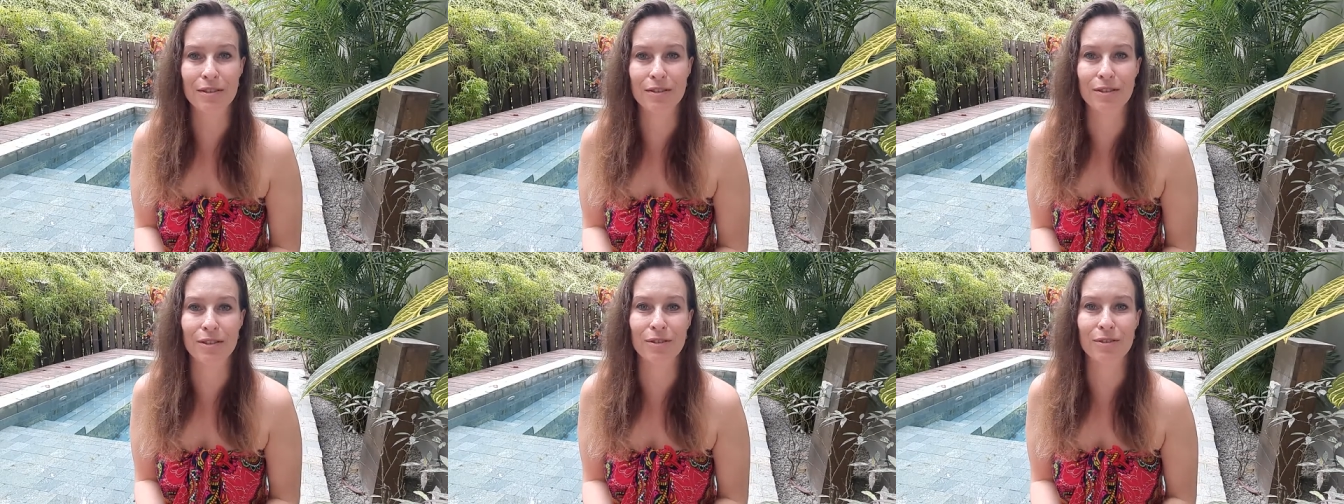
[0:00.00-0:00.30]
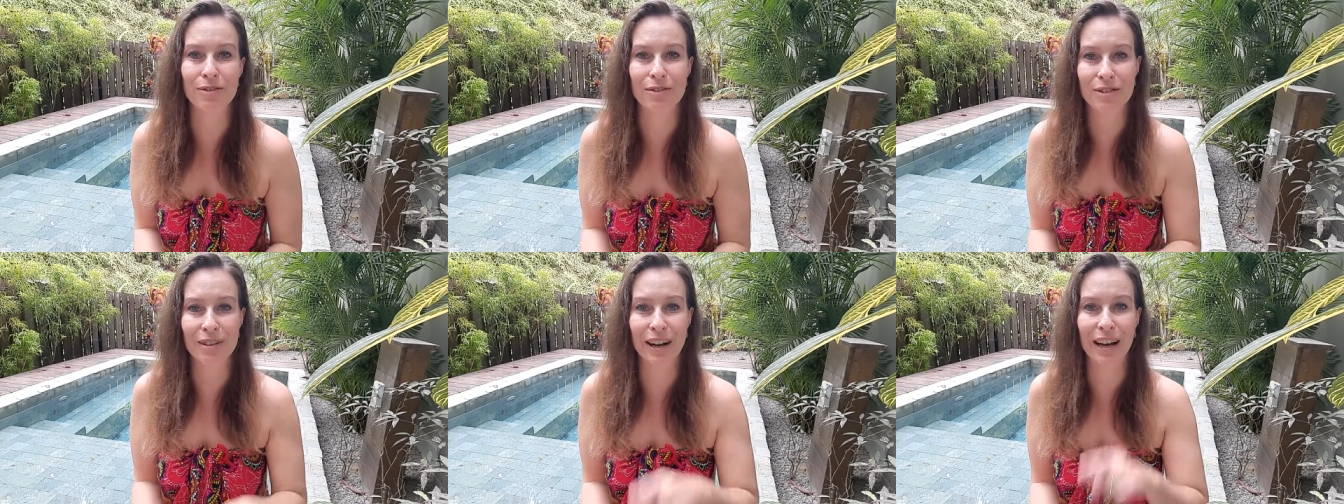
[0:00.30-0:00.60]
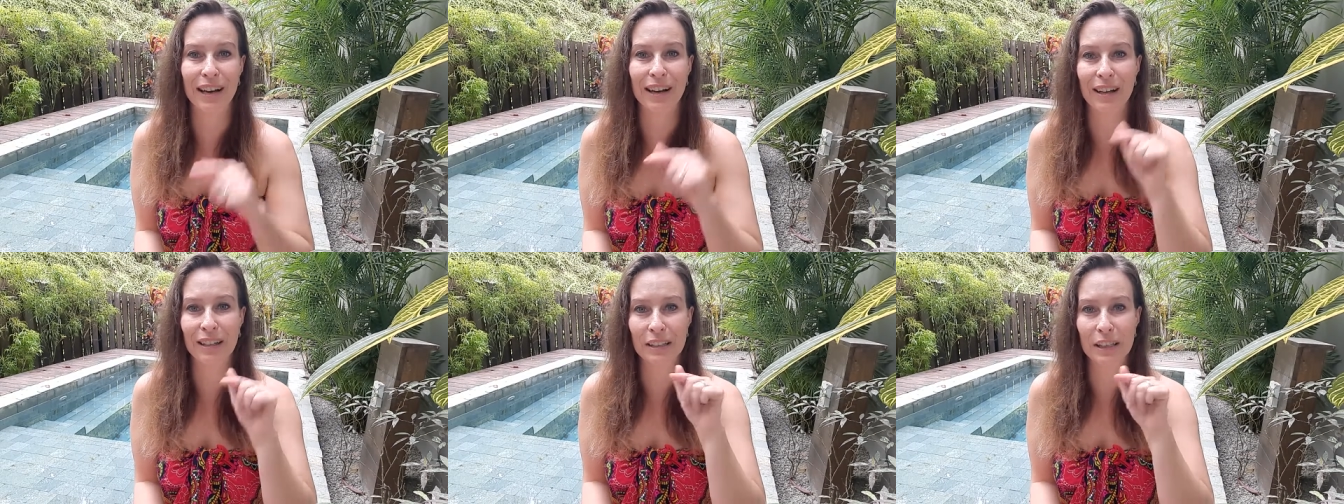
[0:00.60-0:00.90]
So just
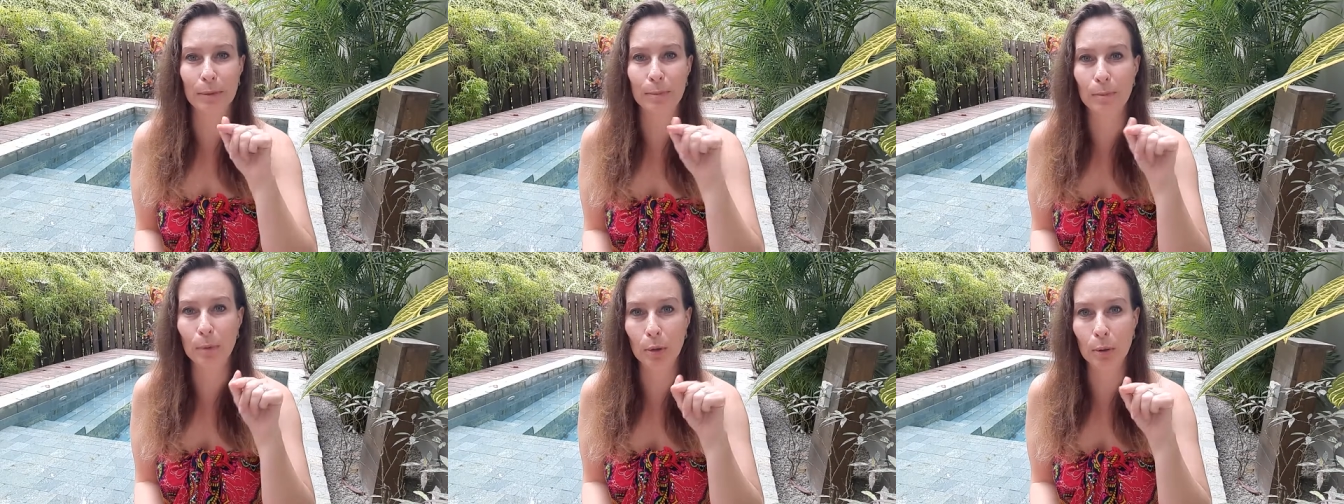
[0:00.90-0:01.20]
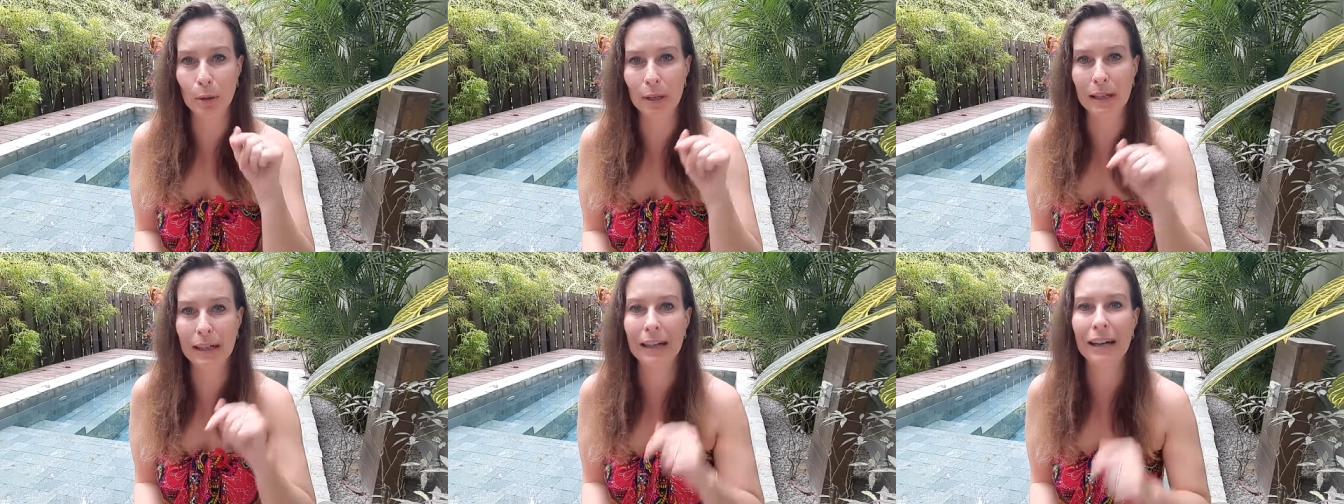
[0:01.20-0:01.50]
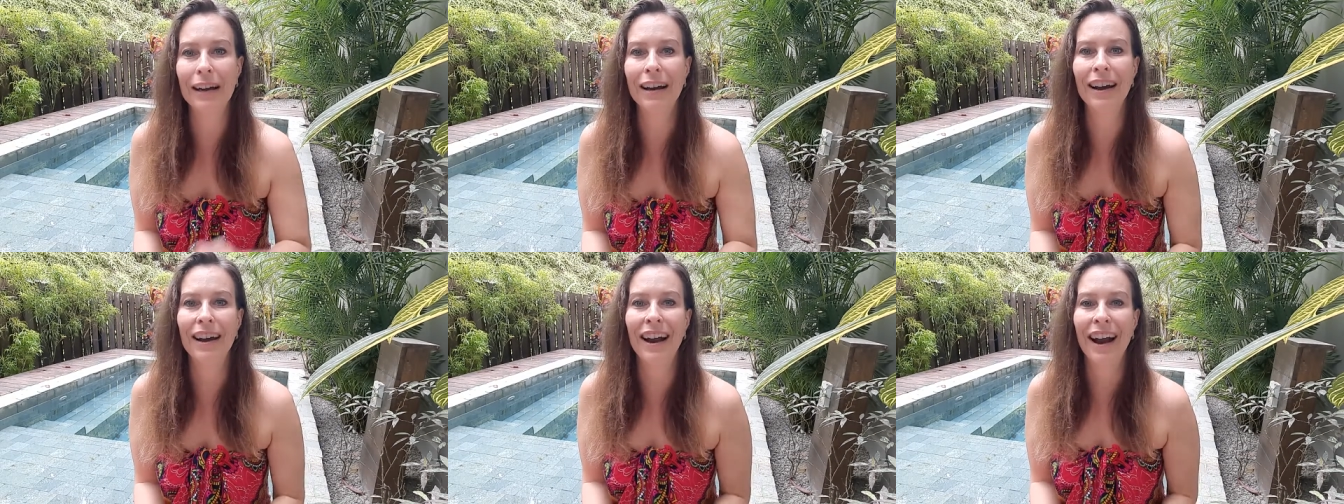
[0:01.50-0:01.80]
click on the more
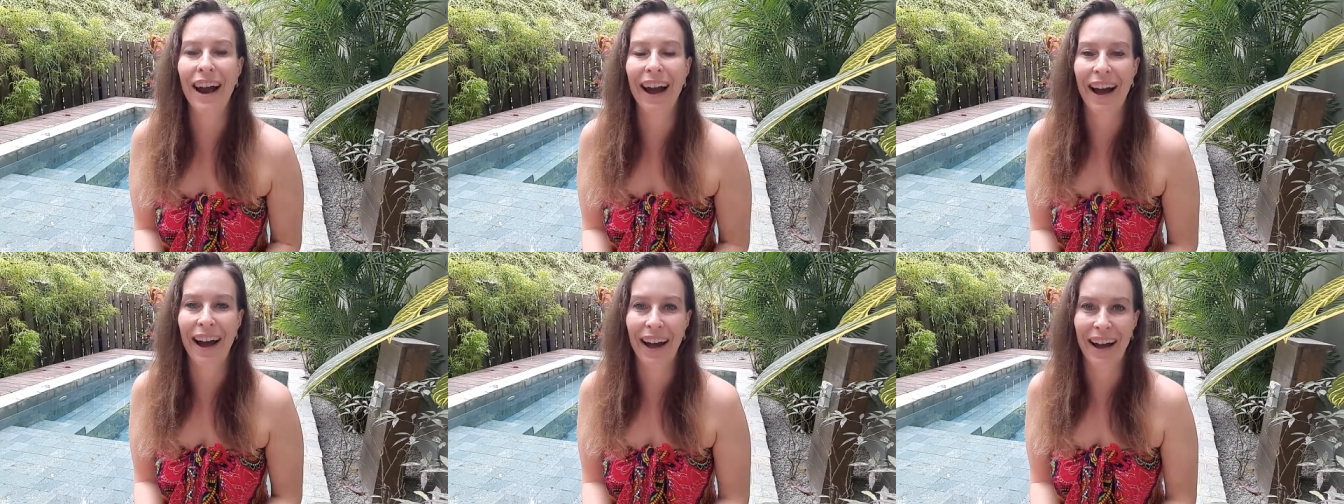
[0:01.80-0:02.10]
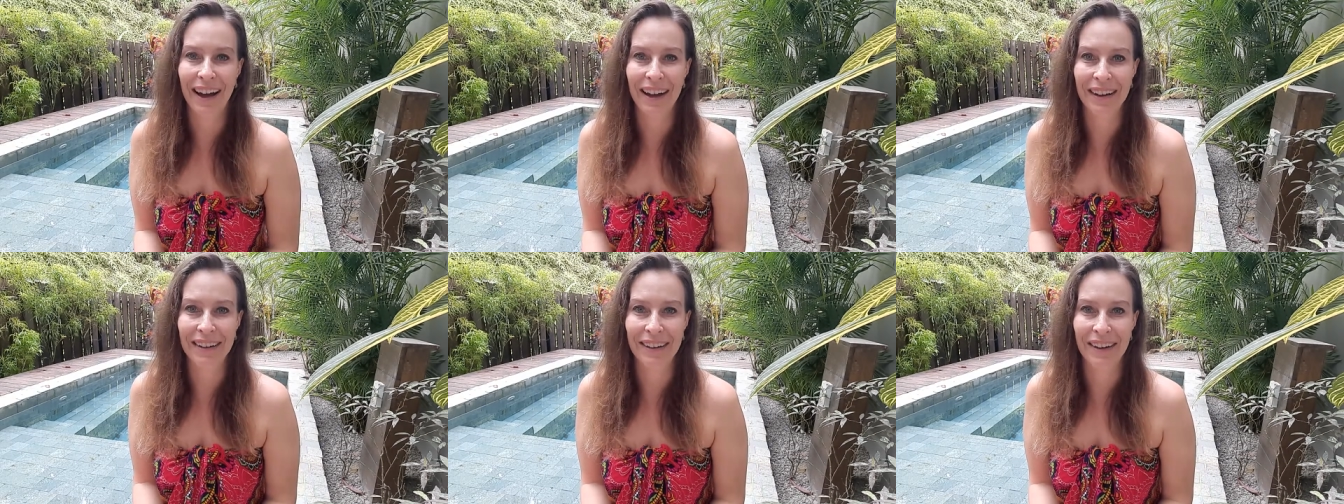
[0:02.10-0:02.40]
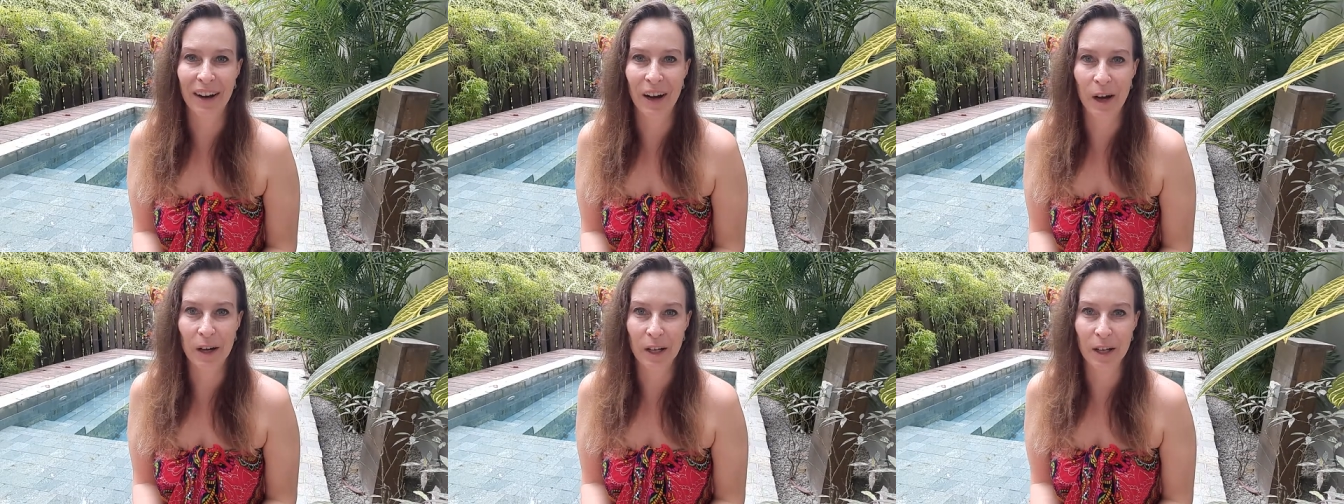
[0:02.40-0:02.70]
and
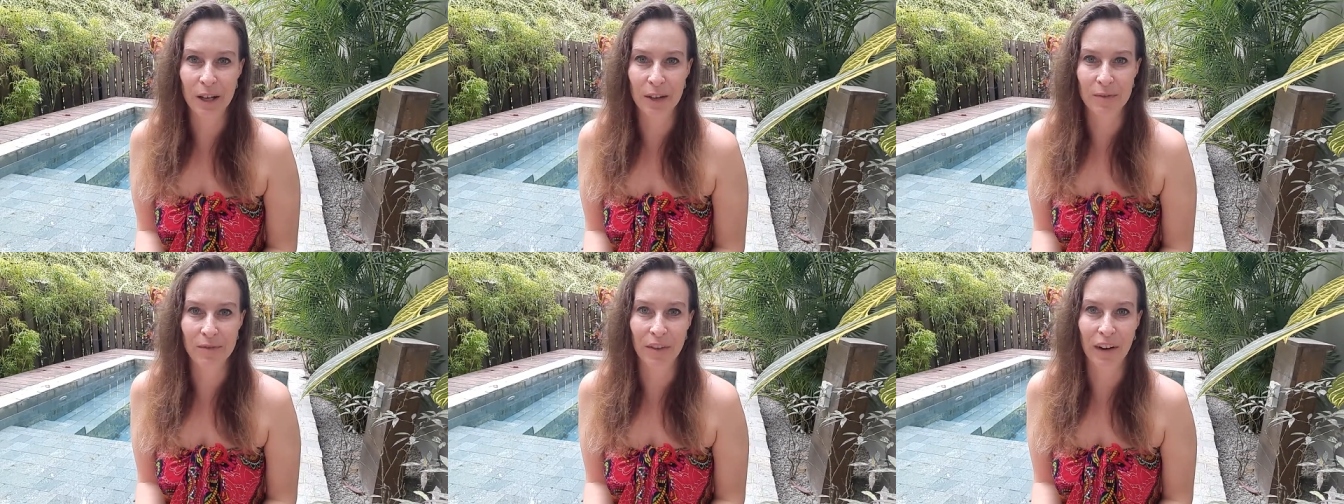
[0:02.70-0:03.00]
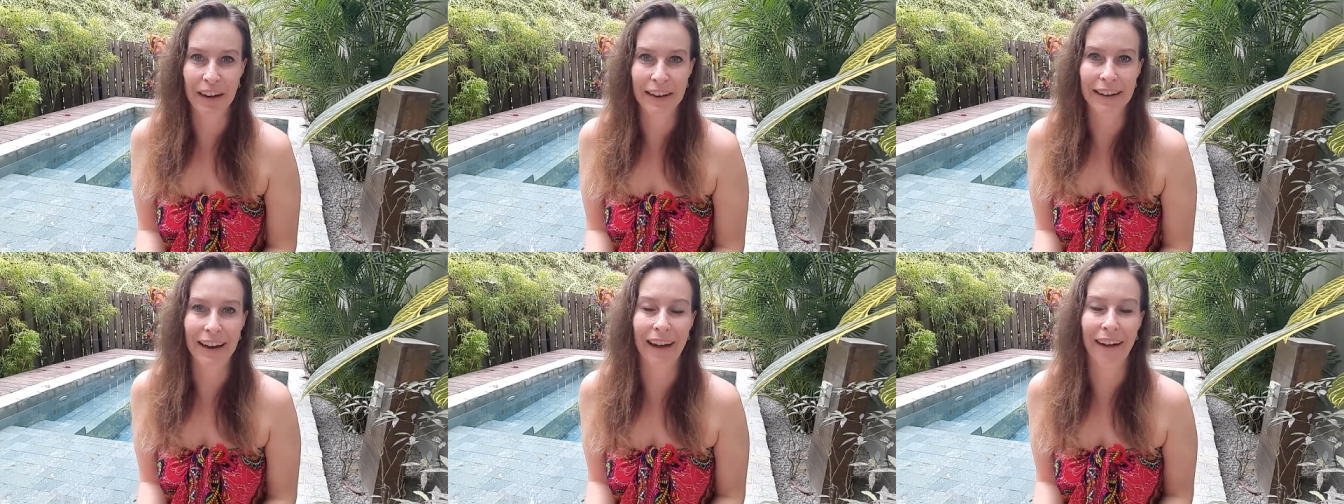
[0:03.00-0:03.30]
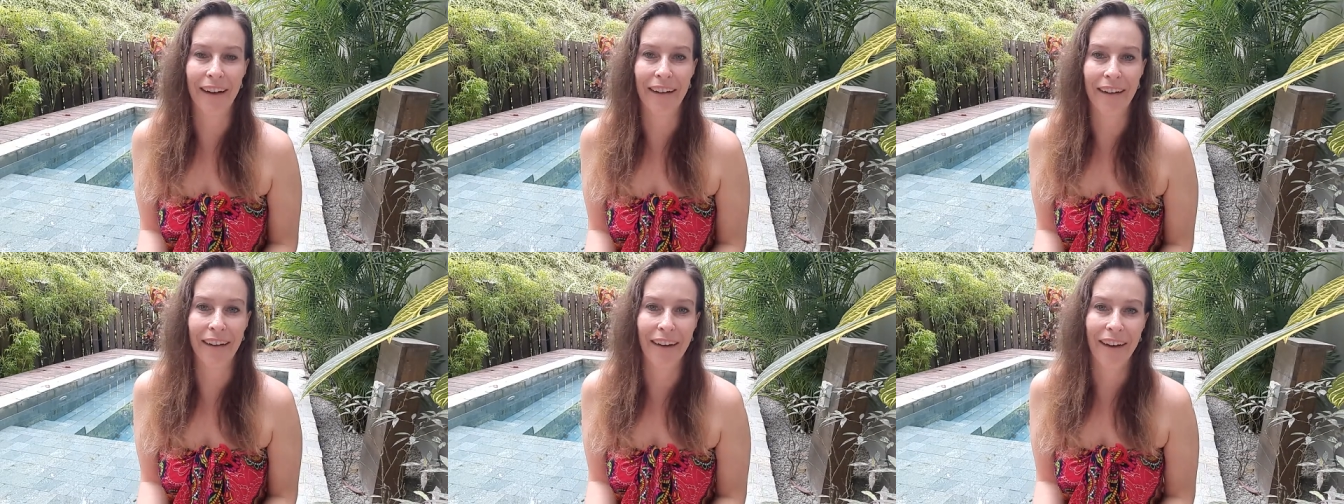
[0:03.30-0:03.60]
uh, you can find
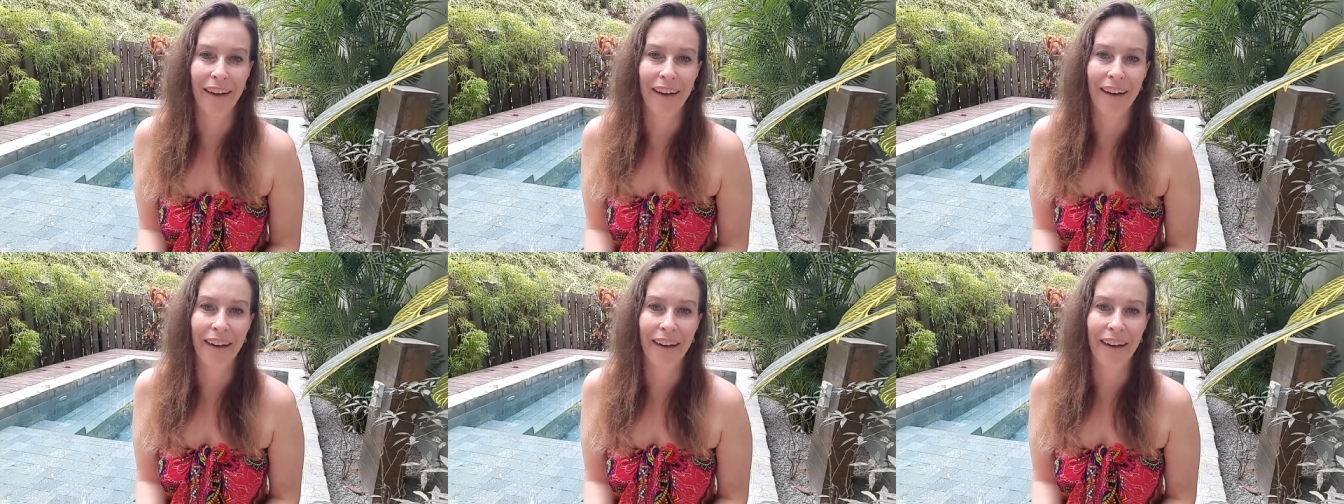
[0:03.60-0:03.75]
out